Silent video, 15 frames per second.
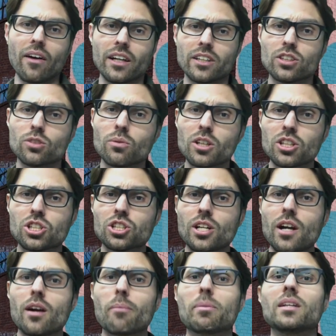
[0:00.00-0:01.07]
and I just want to
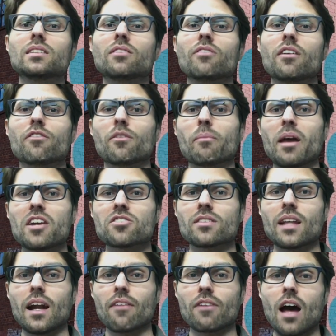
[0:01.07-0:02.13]
share a piece of information
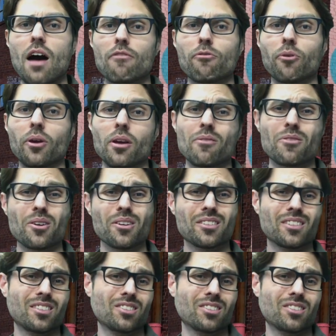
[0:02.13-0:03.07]
that I've got for you if you're